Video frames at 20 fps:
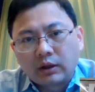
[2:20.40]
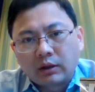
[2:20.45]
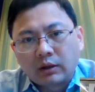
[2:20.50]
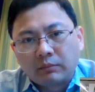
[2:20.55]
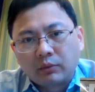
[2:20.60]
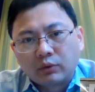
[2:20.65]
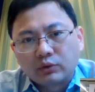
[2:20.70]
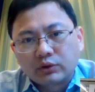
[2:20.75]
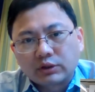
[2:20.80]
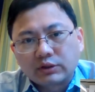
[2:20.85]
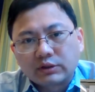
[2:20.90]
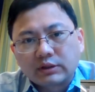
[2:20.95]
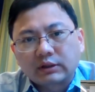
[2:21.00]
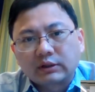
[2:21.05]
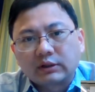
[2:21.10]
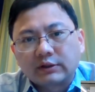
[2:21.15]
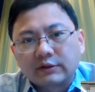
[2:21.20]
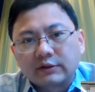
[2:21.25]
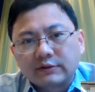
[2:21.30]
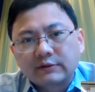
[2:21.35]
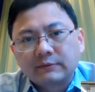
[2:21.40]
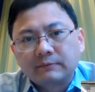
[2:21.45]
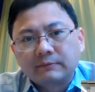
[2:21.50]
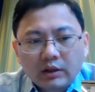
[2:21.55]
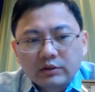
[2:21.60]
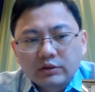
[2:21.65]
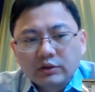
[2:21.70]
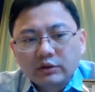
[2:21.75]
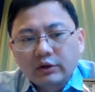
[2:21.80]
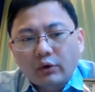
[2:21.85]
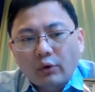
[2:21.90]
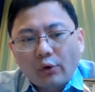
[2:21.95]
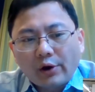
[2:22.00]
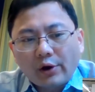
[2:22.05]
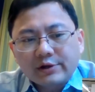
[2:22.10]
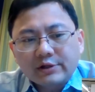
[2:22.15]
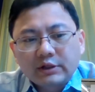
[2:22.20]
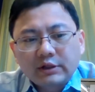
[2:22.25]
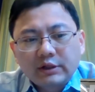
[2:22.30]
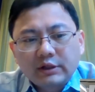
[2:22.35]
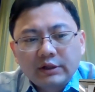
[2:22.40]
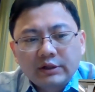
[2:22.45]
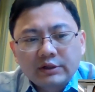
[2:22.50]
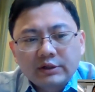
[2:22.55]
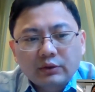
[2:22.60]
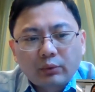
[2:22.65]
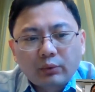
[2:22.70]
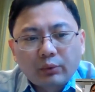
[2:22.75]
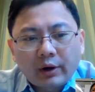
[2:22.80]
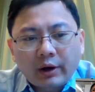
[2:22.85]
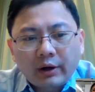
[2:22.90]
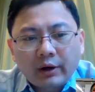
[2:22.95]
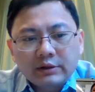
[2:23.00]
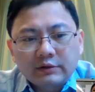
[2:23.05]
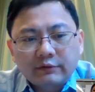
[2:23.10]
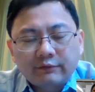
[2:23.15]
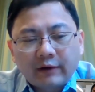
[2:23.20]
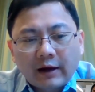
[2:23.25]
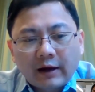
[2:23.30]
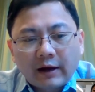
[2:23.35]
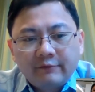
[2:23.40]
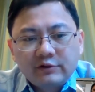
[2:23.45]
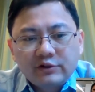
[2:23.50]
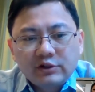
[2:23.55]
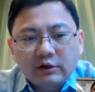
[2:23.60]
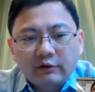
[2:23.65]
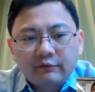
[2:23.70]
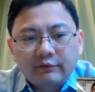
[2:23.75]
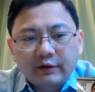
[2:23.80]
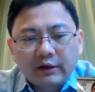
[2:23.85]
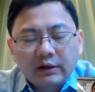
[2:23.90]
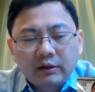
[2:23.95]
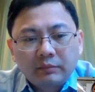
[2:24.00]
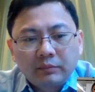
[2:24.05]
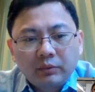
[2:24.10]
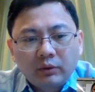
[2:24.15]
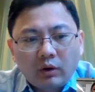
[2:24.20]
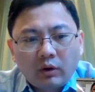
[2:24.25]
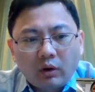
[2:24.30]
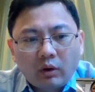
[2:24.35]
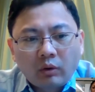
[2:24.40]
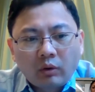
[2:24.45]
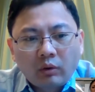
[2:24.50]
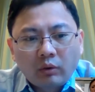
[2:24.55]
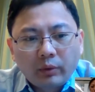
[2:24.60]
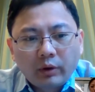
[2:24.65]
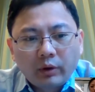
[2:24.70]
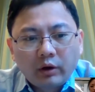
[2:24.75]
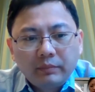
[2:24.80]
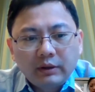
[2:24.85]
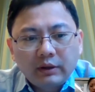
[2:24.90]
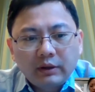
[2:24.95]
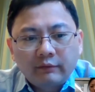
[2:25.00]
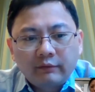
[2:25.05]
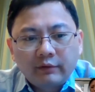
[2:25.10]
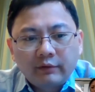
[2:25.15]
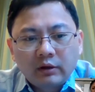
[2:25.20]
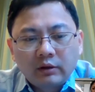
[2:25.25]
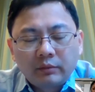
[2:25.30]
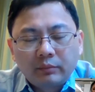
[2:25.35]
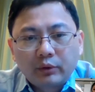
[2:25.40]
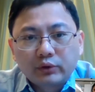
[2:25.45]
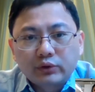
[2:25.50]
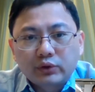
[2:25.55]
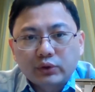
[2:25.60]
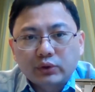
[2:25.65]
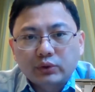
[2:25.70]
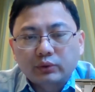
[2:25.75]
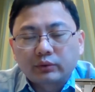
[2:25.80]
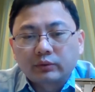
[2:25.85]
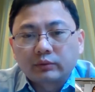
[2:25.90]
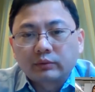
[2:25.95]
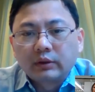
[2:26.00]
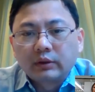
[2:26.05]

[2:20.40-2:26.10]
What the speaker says: motion sickness. So the question is, where is 5G available or will be available soon?